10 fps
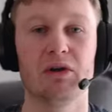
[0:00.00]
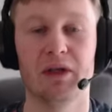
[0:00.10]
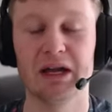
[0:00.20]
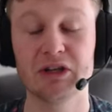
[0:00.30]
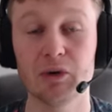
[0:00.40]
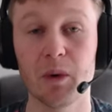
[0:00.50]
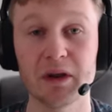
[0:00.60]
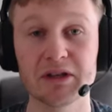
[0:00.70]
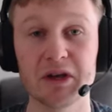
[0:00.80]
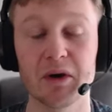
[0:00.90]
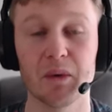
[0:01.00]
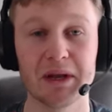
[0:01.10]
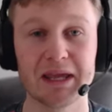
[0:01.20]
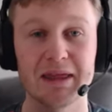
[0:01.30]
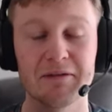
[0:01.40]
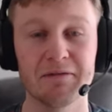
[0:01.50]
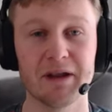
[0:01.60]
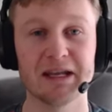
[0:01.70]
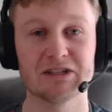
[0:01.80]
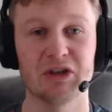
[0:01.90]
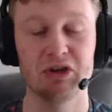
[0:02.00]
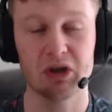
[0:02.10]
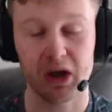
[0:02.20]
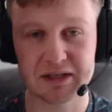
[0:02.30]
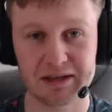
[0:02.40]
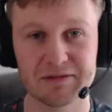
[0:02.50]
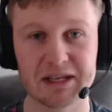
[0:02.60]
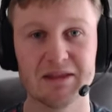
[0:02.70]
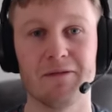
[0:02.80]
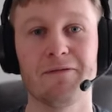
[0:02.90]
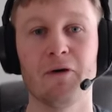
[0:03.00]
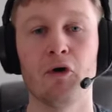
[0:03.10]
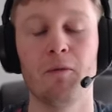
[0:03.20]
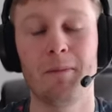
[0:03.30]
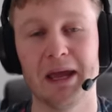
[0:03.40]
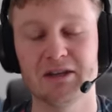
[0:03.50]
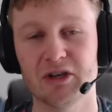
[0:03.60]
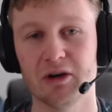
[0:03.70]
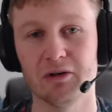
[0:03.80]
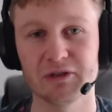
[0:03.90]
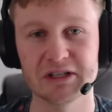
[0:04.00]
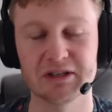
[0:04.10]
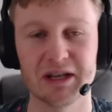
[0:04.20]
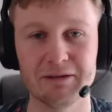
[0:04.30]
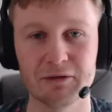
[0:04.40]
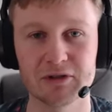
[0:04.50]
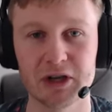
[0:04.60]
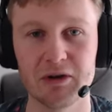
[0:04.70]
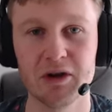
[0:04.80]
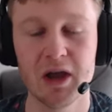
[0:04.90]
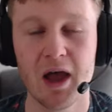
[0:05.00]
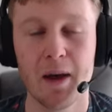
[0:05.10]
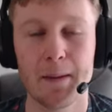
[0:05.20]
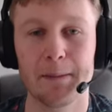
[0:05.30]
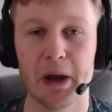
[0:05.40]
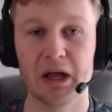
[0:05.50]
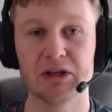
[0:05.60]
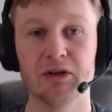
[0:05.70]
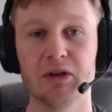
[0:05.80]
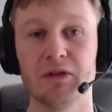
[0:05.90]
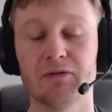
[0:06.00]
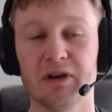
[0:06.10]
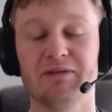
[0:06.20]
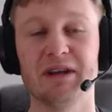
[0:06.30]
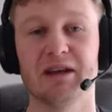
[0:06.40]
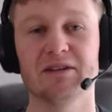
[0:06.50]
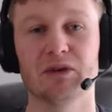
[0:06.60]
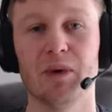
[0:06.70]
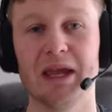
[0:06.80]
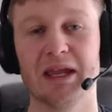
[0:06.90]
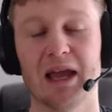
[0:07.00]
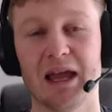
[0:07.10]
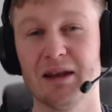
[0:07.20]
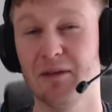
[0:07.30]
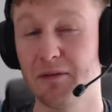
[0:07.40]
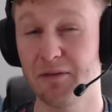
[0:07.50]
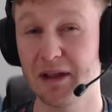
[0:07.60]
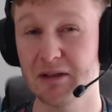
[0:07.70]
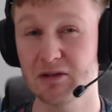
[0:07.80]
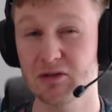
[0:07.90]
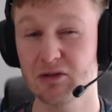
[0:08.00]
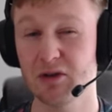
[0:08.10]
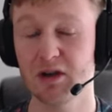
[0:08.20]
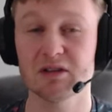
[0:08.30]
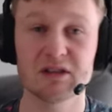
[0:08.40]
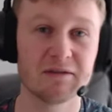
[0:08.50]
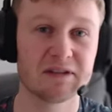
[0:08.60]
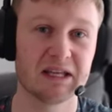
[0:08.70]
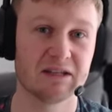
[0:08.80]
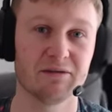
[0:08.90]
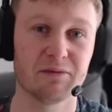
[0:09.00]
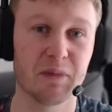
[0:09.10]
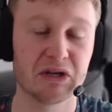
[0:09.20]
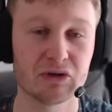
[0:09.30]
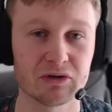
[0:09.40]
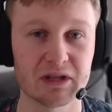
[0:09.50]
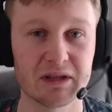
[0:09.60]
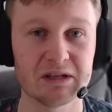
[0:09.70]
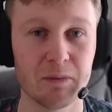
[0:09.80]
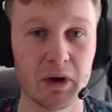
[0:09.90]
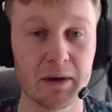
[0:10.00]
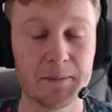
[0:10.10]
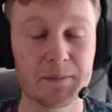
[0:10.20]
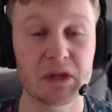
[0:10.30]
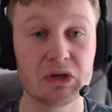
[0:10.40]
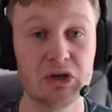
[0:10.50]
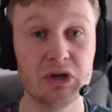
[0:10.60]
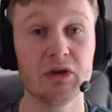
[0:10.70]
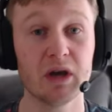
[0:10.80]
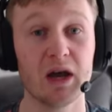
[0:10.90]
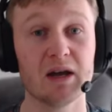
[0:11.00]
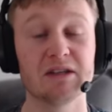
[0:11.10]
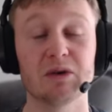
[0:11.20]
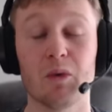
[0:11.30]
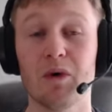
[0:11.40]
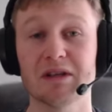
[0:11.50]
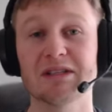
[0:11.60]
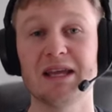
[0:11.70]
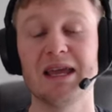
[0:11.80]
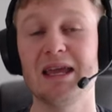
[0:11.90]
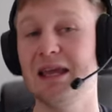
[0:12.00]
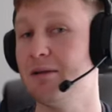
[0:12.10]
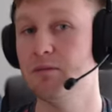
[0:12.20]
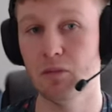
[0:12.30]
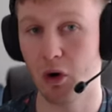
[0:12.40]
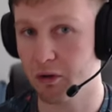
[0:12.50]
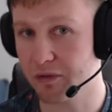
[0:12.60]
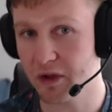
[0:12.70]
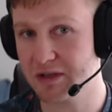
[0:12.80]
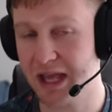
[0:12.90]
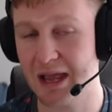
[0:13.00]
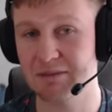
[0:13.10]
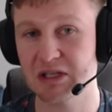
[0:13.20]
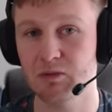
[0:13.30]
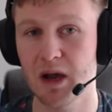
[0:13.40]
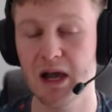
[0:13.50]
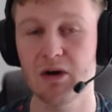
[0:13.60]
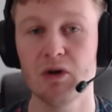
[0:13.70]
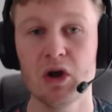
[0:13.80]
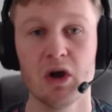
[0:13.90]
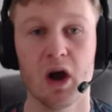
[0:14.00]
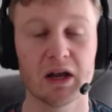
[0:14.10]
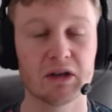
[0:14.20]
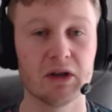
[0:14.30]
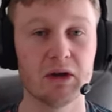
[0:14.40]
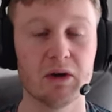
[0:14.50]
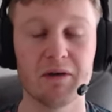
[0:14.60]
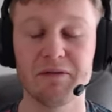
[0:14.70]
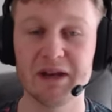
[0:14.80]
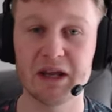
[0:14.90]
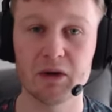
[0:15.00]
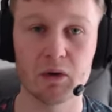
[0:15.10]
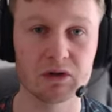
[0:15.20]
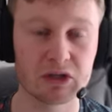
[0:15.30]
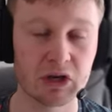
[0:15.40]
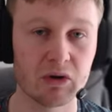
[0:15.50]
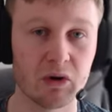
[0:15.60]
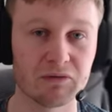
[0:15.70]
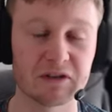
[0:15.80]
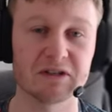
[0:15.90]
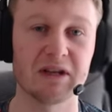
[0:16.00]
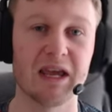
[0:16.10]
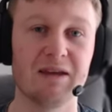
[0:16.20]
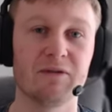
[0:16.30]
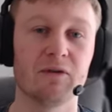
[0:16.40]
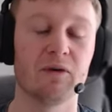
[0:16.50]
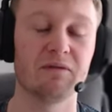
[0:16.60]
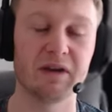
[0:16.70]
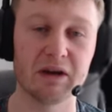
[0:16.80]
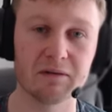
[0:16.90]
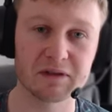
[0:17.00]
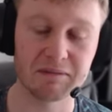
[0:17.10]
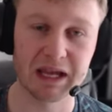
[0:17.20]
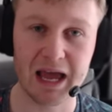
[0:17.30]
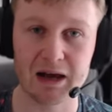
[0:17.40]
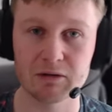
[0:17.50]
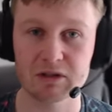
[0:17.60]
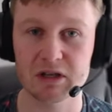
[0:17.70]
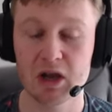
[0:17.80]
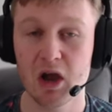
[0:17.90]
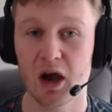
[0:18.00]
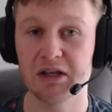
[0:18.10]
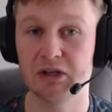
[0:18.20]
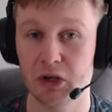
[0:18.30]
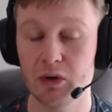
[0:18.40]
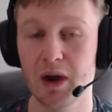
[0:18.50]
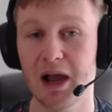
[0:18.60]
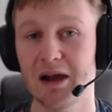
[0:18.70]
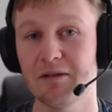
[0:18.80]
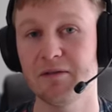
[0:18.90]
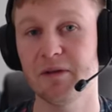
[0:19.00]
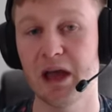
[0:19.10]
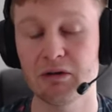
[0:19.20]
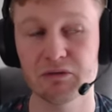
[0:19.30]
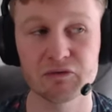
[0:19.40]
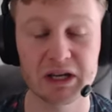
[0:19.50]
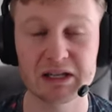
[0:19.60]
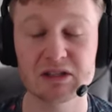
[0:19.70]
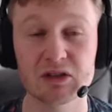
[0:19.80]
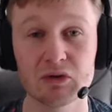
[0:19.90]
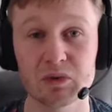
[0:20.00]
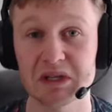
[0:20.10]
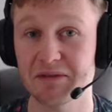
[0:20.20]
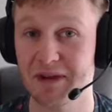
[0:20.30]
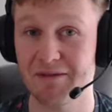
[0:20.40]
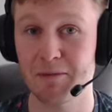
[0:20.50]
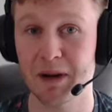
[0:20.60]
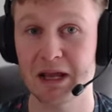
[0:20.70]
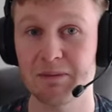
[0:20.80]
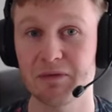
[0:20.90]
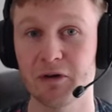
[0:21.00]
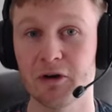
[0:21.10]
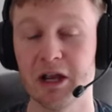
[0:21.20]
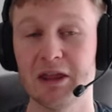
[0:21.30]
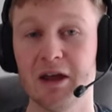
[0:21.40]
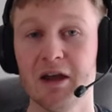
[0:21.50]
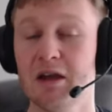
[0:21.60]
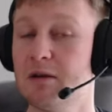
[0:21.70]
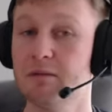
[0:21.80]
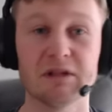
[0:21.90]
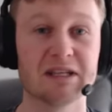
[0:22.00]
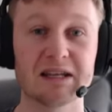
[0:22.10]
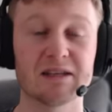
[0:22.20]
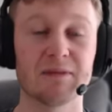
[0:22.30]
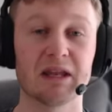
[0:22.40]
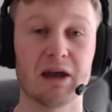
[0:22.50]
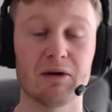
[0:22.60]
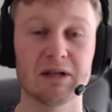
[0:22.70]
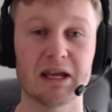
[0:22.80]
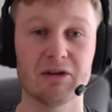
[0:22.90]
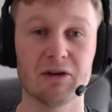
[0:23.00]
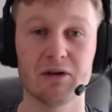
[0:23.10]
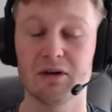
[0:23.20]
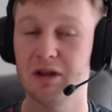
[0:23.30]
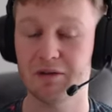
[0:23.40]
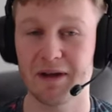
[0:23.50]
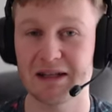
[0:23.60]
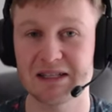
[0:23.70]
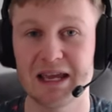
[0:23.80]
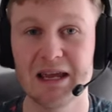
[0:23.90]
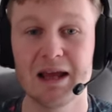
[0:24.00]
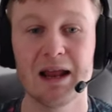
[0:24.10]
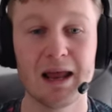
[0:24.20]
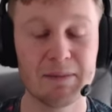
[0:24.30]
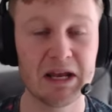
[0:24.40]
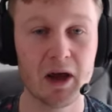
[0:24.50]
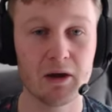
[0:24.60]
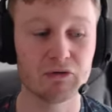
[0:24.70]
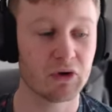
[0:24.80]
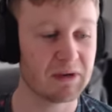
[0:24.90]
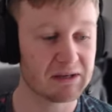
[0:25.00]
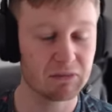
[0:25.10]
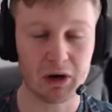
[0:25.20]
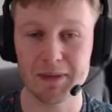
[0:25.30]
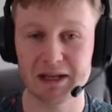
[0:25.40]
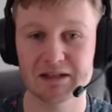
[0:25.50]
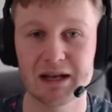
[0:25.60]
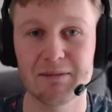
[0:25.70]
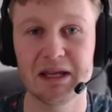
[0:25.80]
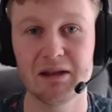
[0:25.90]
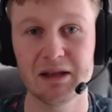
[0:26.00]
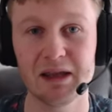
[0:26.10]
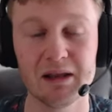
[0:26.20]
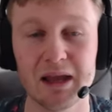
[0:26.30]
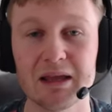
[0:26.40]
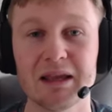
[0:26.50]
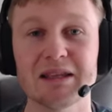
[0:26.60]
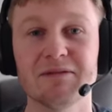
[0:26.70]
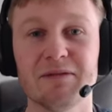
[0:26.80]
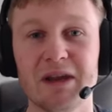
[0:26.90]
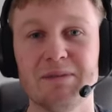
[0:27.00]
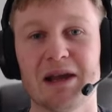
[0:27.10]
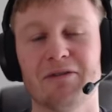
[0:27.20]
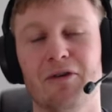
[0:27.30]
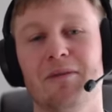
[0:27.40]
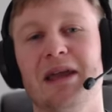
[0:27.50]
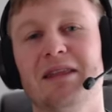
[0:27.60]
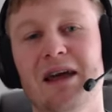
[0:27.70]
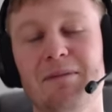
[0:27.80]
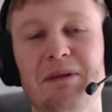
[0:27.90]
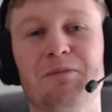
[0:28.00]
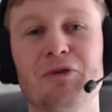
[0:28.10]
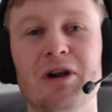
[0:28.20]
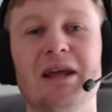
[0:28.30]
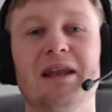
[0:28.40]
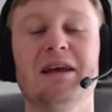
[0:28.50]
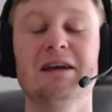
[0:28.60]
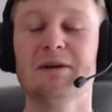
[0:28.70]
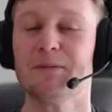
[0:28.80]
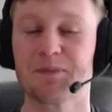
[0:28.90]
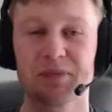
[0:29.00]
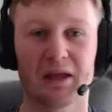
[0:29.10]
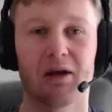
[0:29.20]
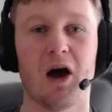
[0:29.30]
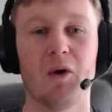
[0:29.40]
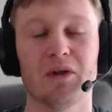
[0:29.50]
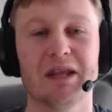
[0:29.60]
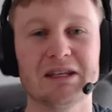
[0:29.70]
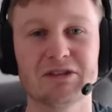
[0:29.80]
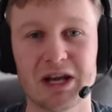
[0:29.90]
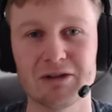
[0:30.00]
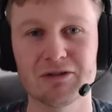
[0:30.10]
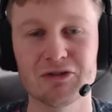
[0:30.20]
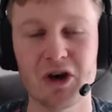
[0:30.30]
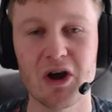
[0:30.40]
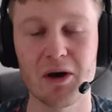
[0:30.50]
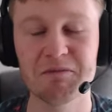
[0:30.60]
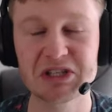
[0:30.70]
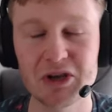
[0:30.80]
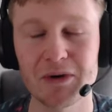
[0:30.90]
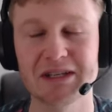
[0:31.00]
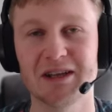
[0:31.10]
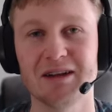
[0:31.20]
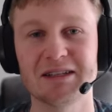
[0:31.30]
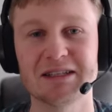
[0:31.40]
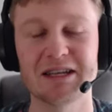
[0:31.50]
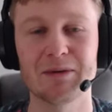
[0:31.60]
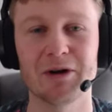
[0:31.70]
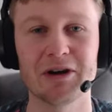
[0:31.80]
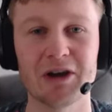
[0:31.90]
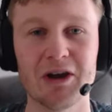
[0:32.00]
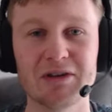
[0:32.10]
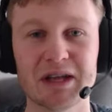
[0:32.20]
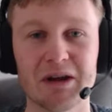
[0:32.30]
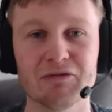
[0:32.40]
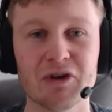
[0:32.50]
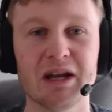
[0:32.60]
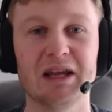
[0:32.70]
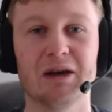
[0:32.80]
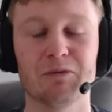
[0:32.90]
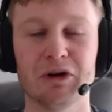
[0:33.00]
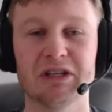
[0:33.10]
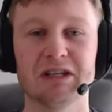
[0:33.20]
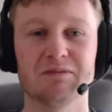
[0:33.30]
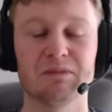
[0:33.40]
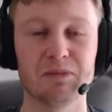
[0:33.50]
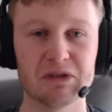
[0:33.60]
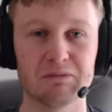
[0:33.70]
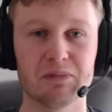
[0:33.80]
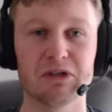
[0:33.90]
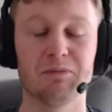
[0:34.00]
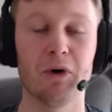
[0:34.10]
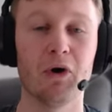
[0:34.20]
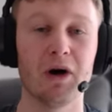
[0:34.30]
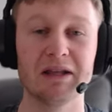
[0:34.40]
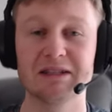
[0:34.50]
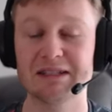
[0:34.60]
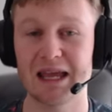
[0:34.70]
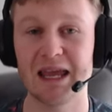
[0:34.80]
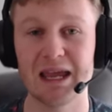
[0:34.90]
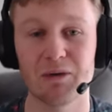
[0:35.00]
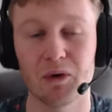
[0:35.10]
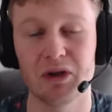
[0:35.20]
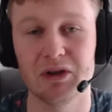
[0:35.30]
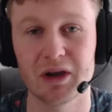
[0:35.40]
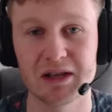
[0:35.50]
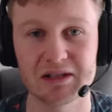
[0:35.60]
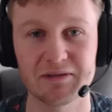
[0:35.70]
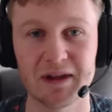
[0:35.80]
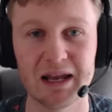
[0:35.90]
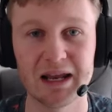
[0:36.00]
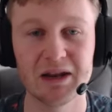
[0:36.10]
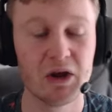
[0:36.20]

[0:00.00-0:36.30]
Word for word: that I do want to do. I want to get that finished so you guys have seen the full picture of Resident Evil 2. But I do do three videos a week, and fingers crossed you've seen some of my shorts at this point. Do you guys want to see more of those games as well? I could do a video or two of Resident Evil, a video of something else. I do have Elden Ring installed, which I've never played before either. Is that something that would take your, your fancy? Let me know. Drop me some comments. Let me get, get, get some feedback for me. That'd be brilliant. I want this channel to grow. I'm so excited to see where it goes, and I really appreciate some some support and see what you guys are feeling,